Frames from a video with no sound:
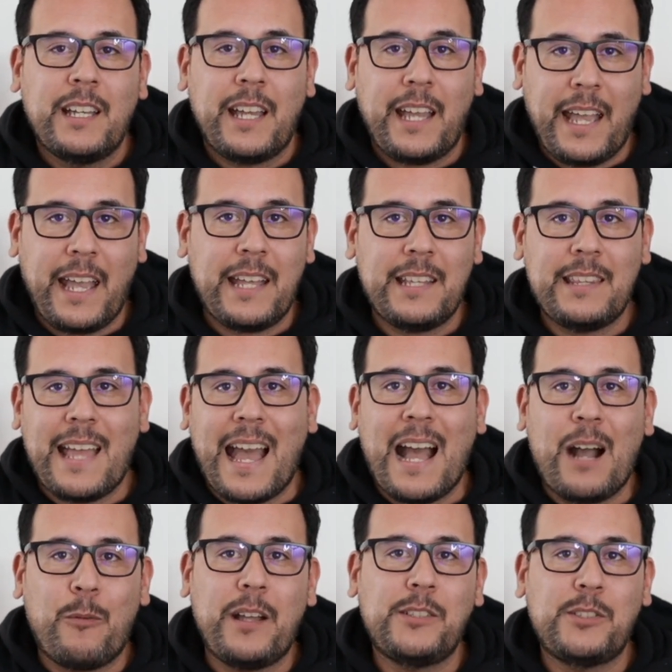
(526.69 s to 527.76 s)
and that
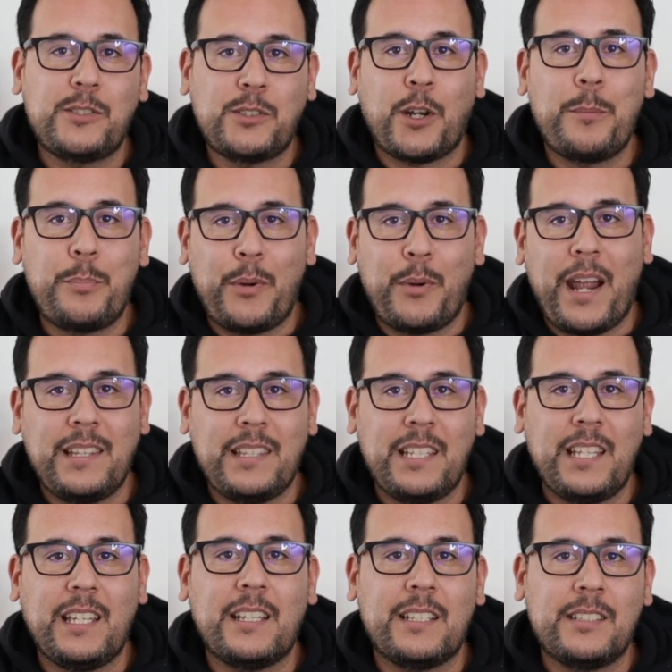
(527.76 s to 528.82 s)
way start
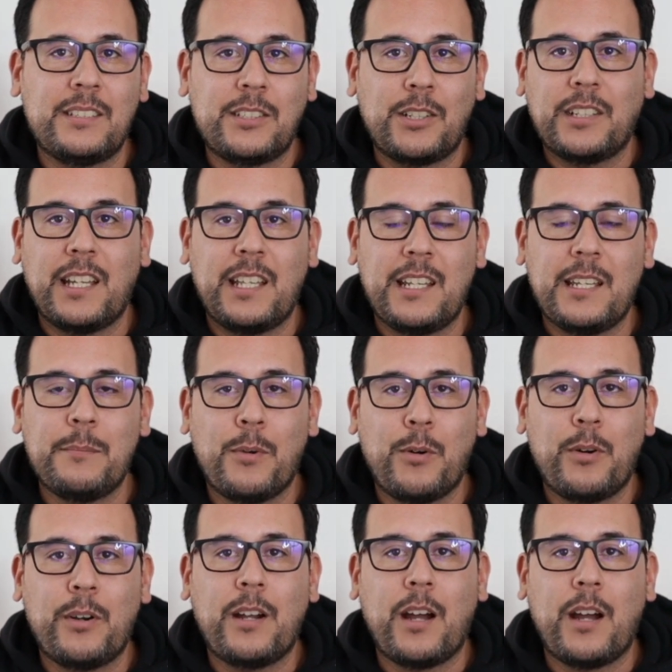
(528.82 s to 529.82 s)
branding and start getting more